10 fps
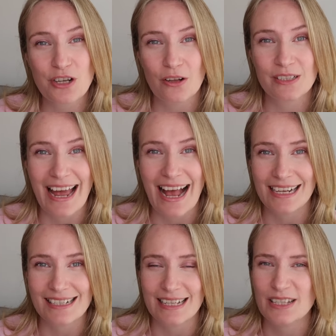child gets
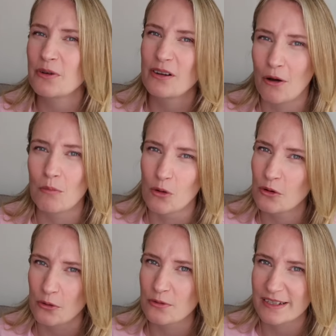access to a lot more
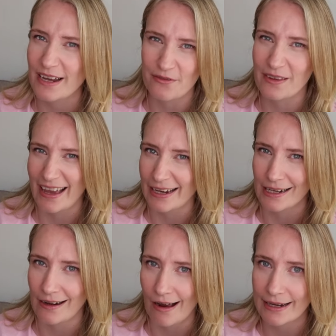cool stuff that they're
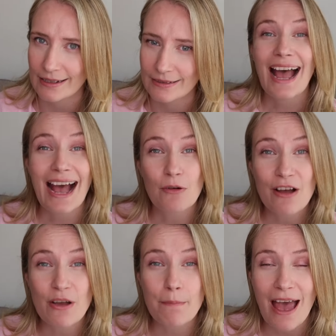gonna like.
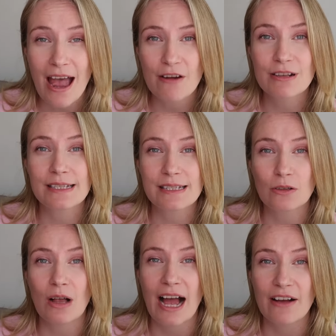However, parents
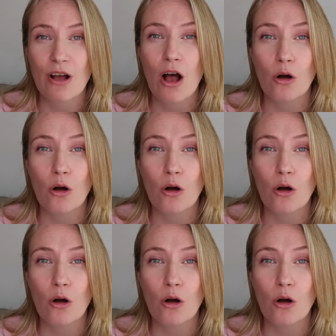still have